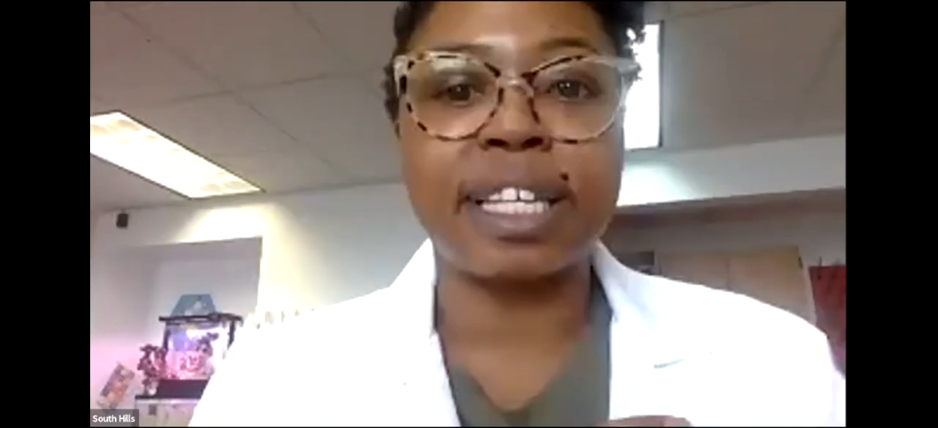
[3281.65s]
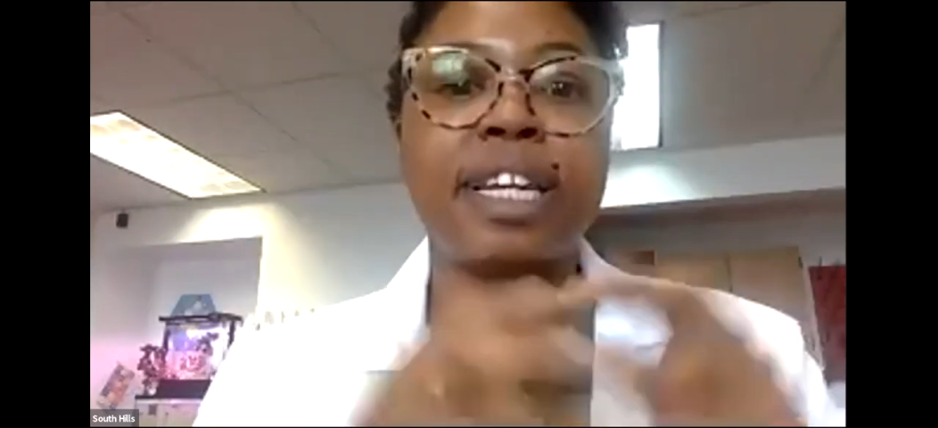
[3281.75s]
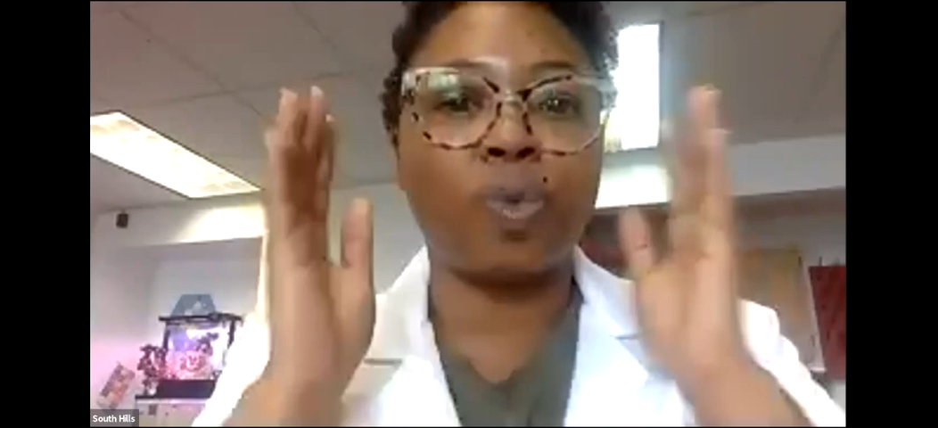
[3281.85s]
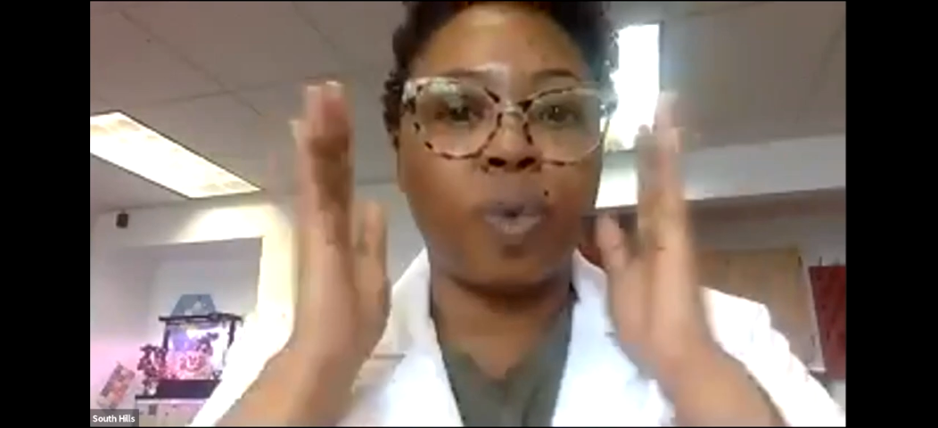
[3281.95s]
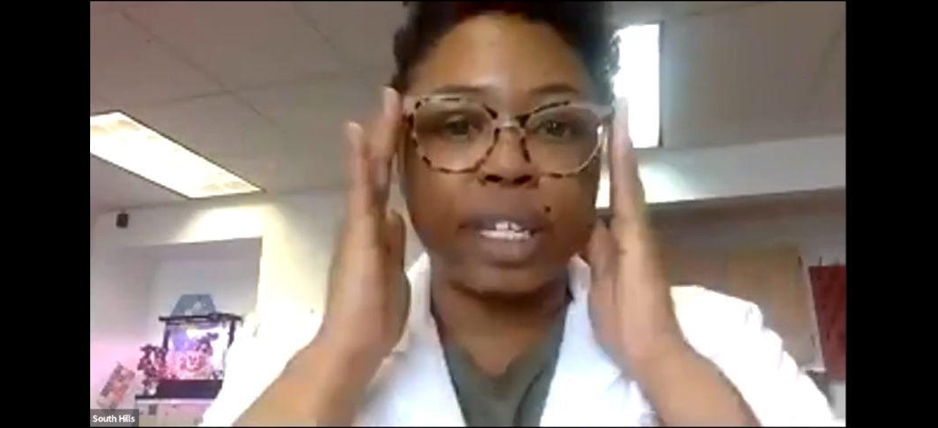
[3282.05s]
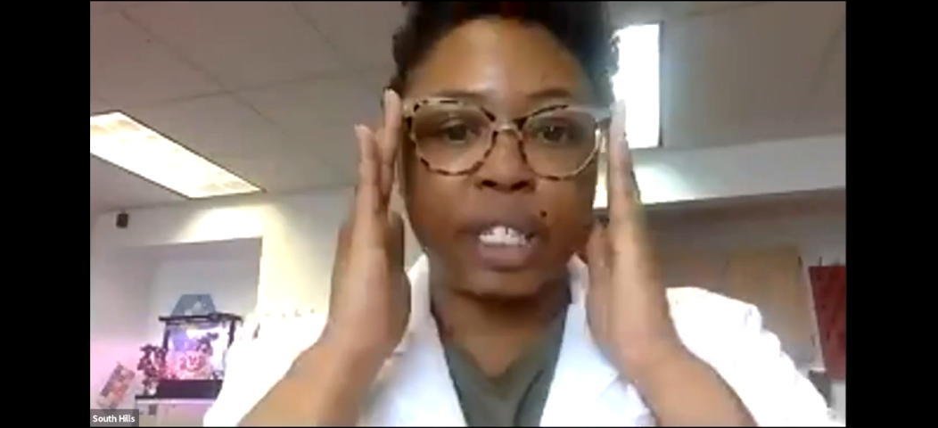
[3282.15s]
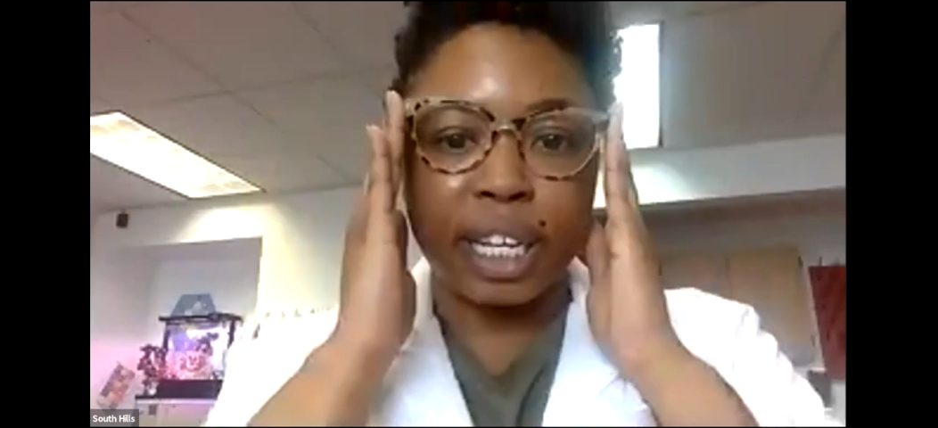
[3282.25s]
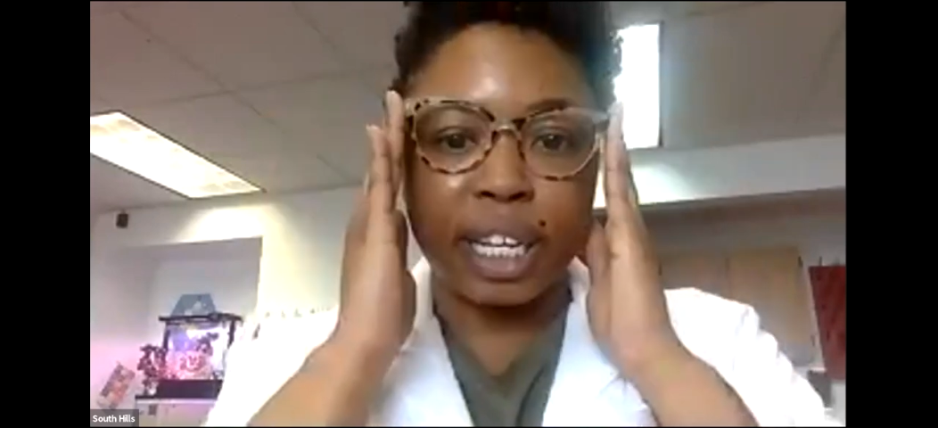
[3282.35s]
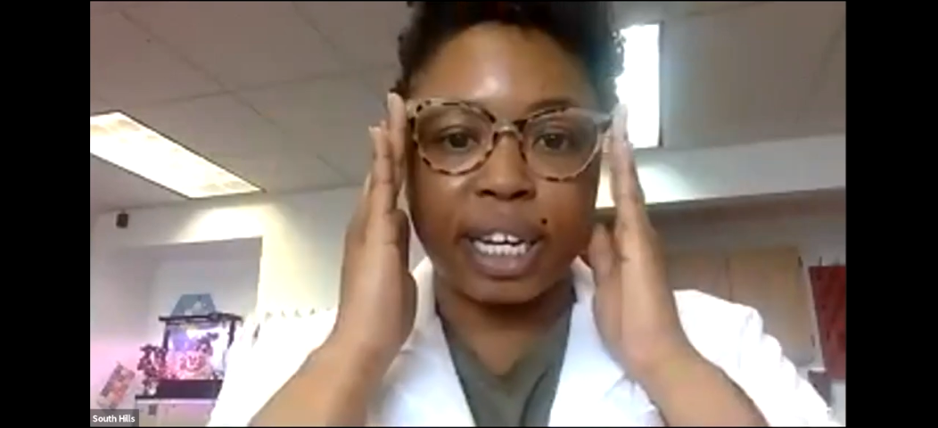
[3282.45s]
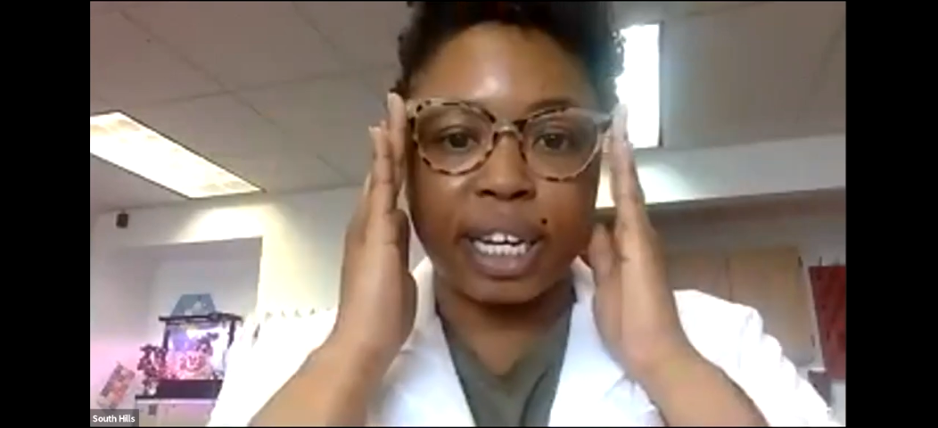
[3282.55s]
that is what
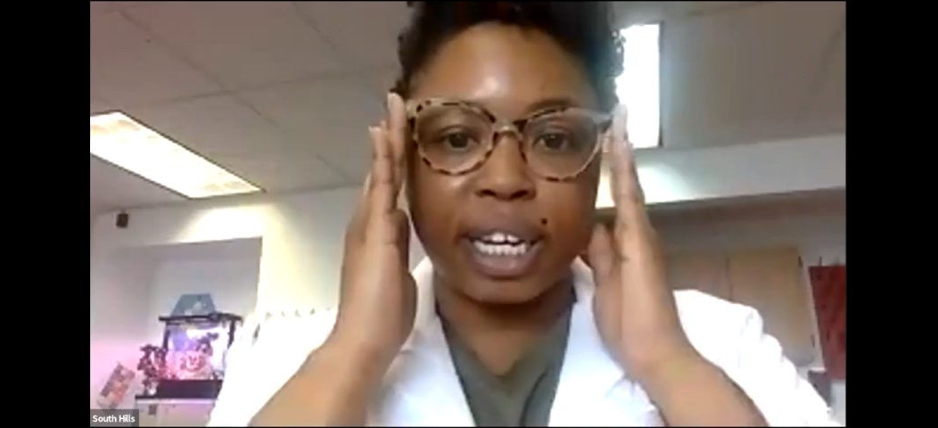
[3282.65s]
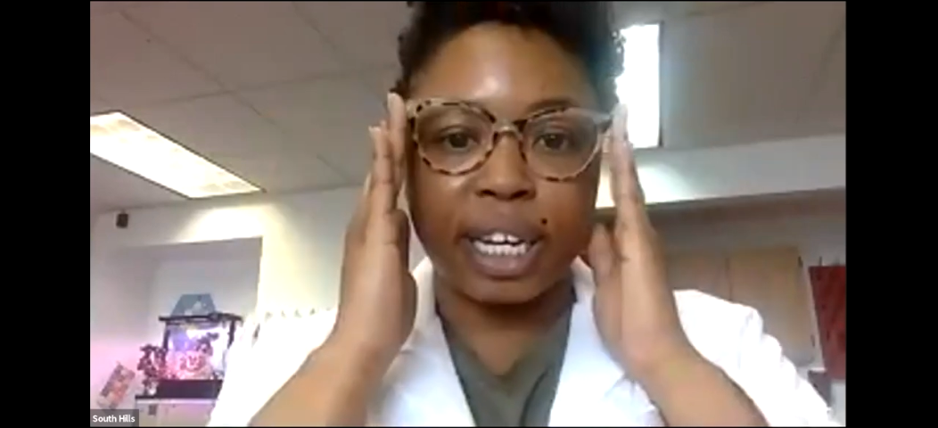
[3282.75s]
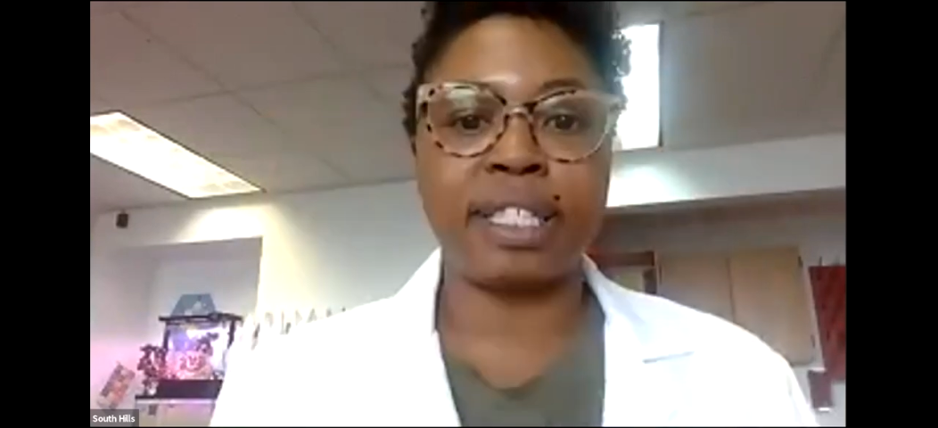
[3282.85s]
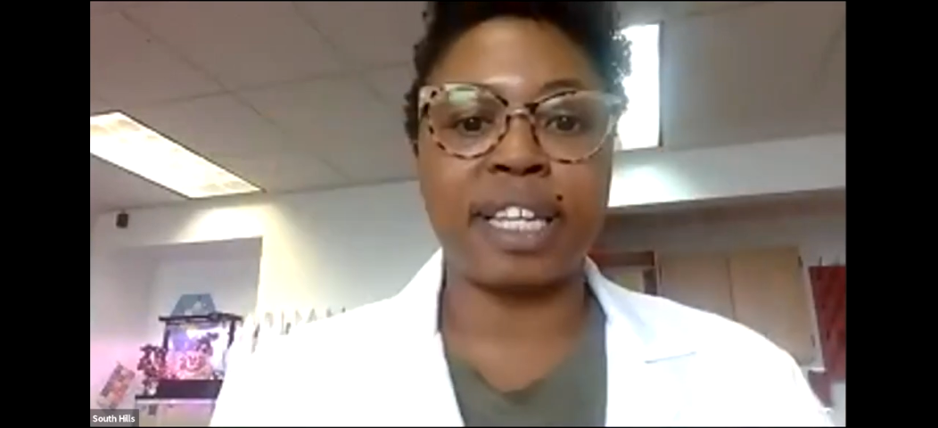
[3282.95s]
DNA